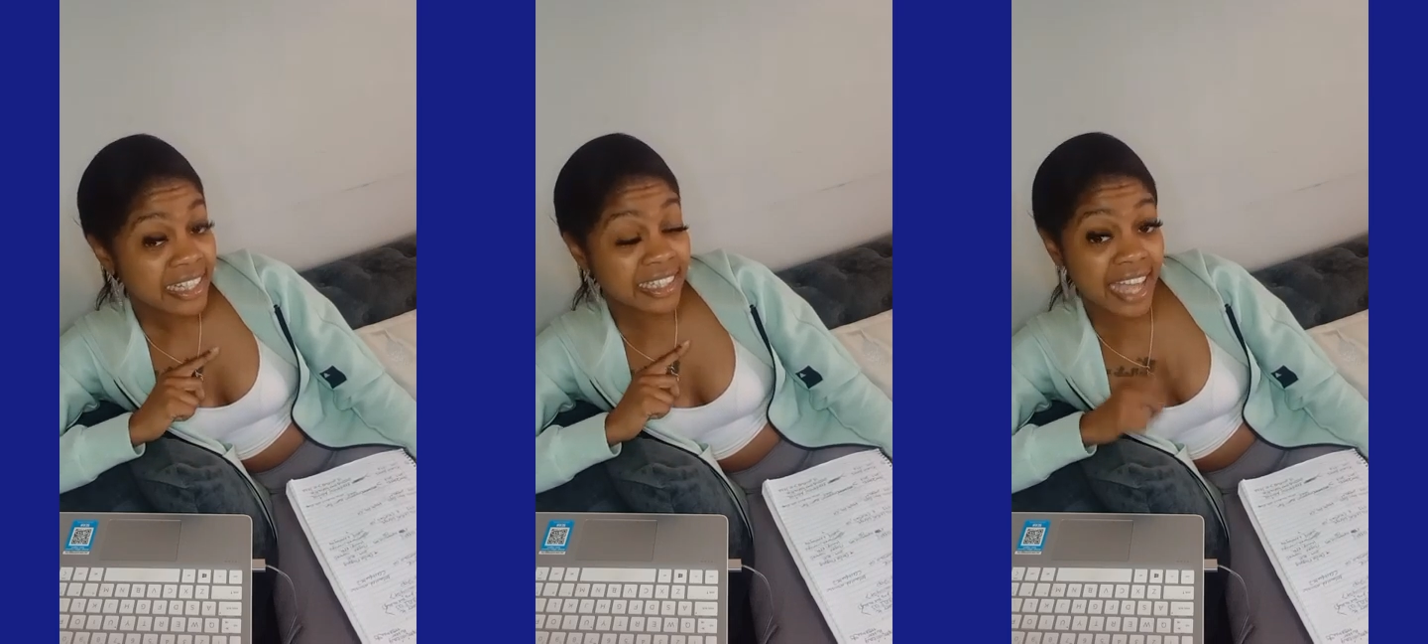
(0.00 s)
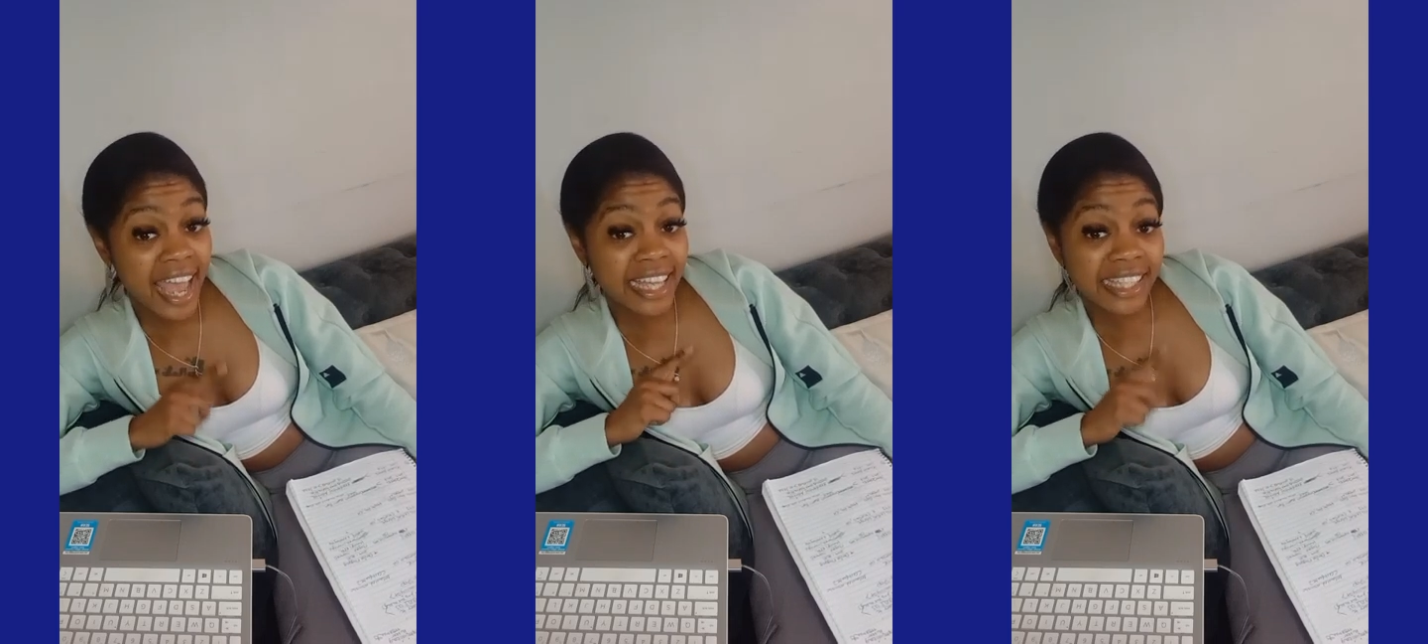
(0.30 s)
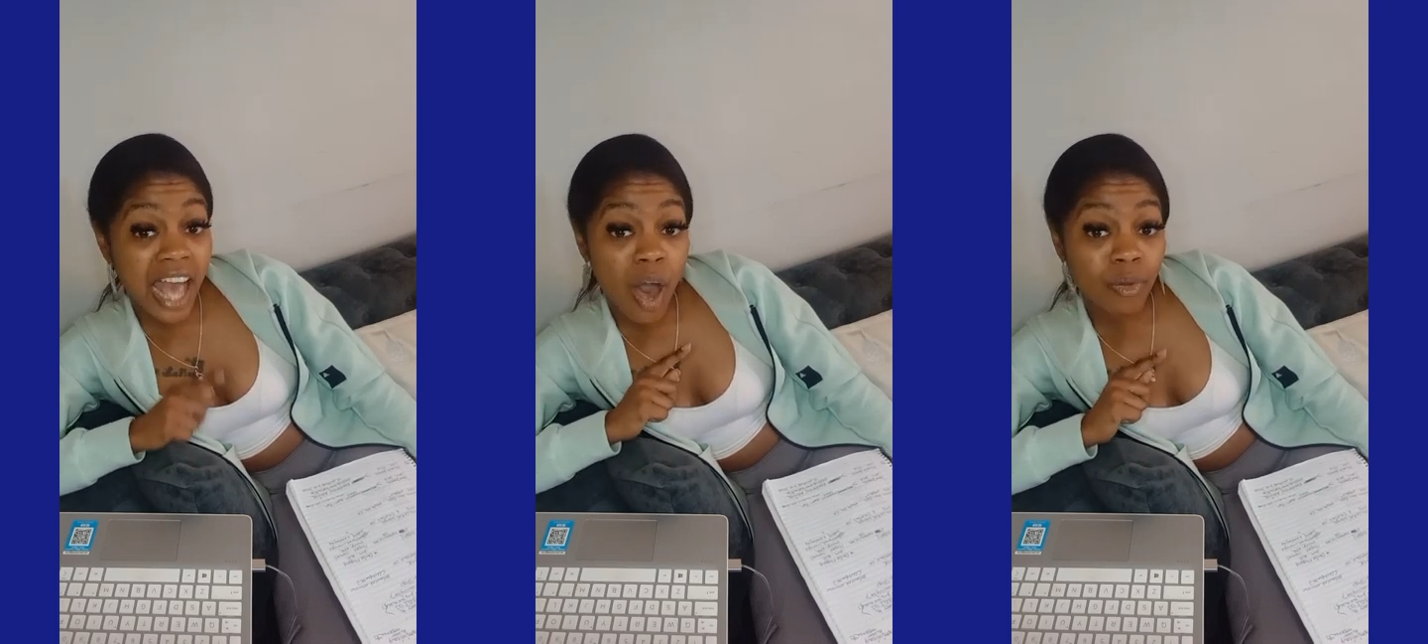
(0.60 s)
That is
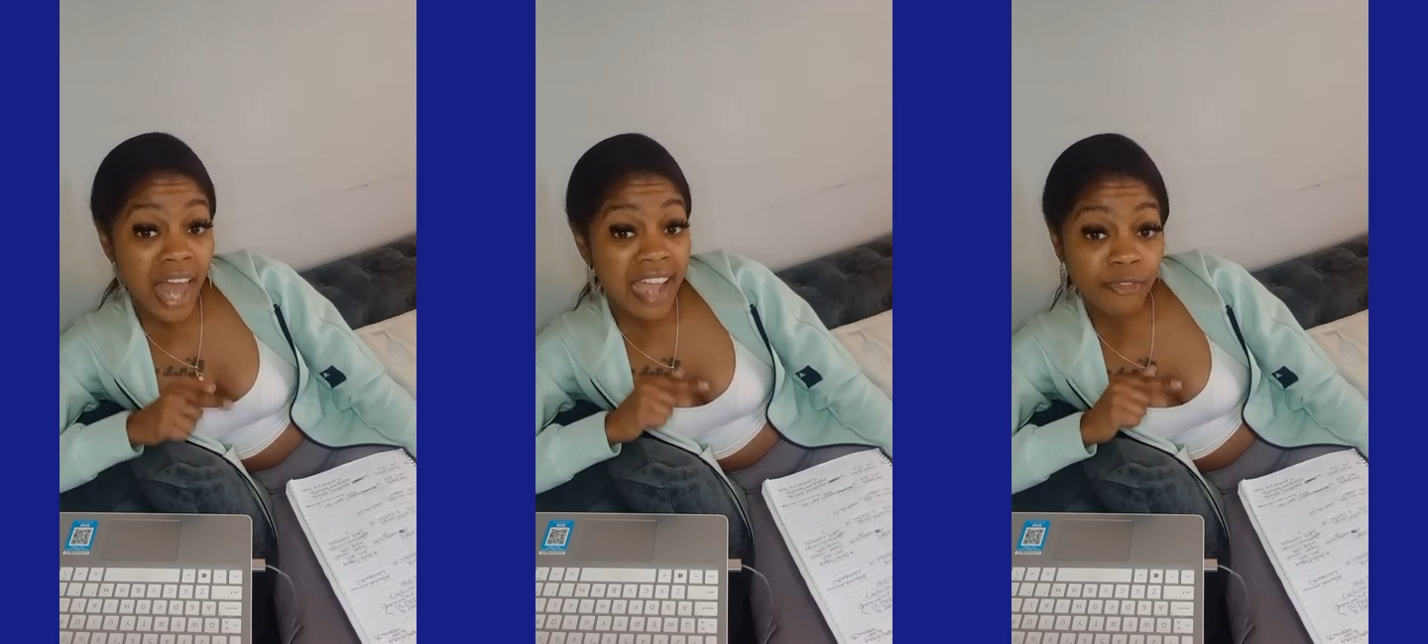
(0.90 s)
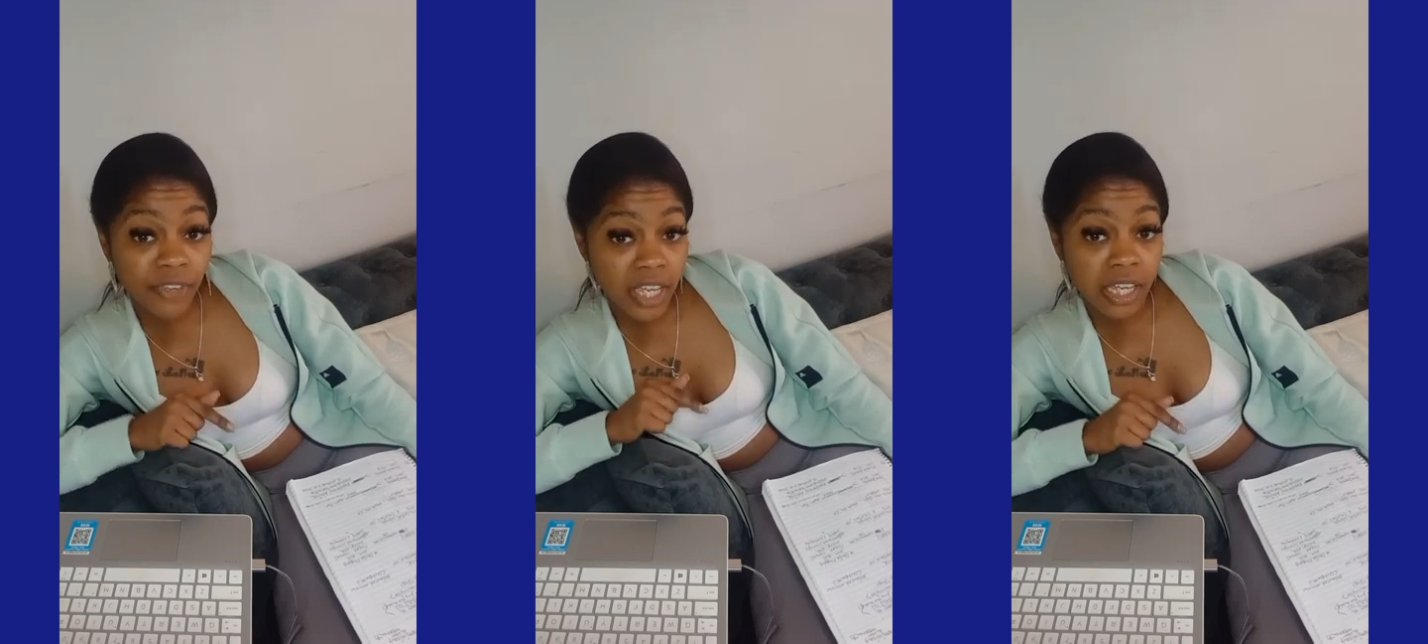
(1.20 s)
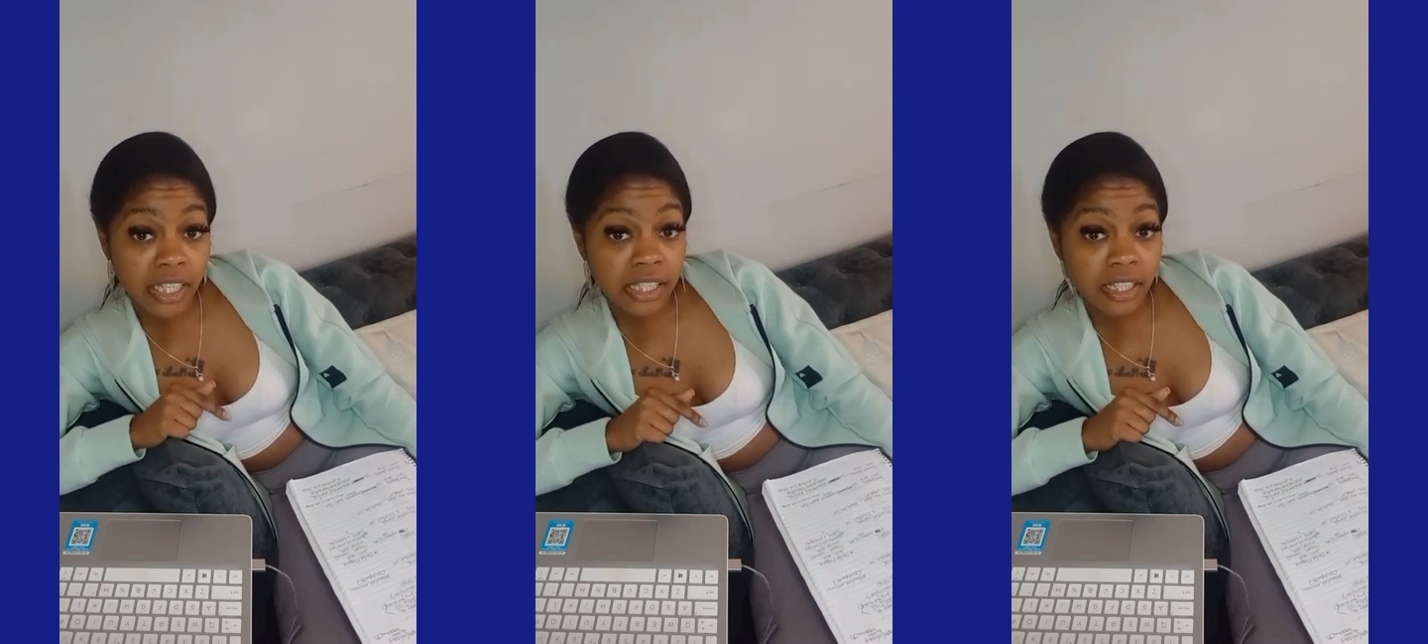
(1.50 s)
how life
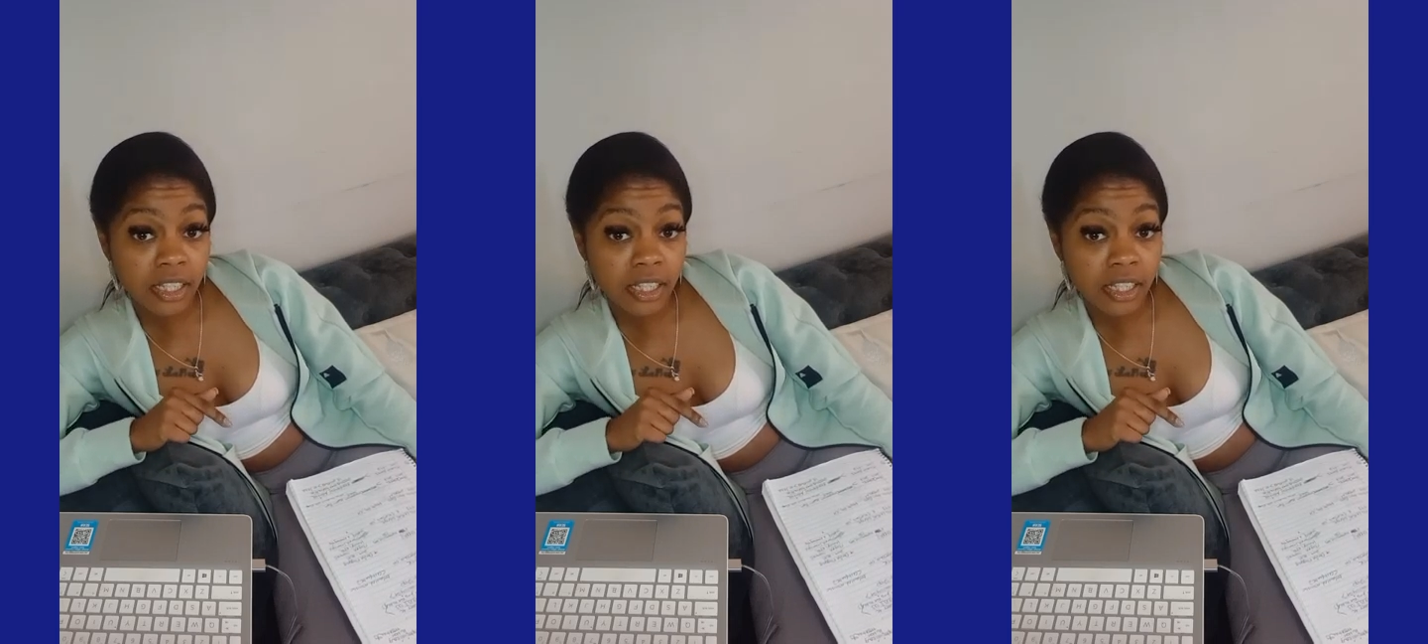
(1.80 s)
is.